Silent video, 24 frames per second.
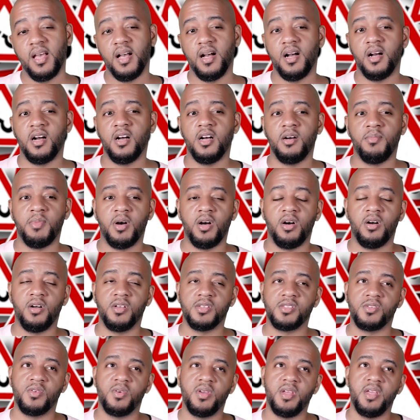I
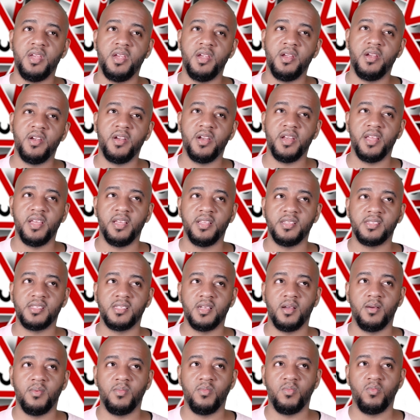also hear it in
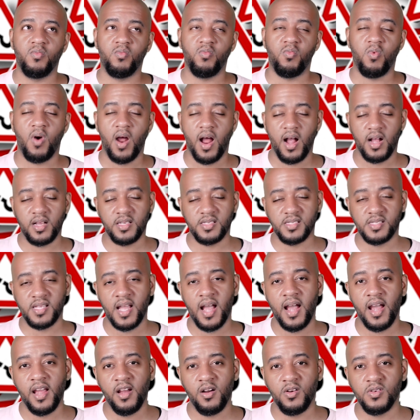some rock
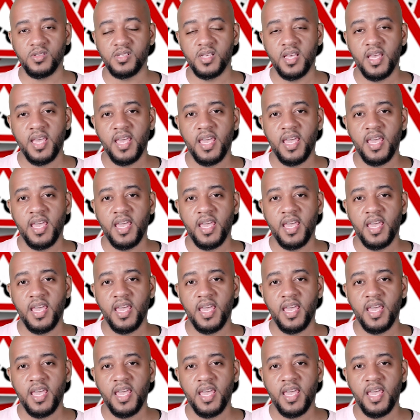styles.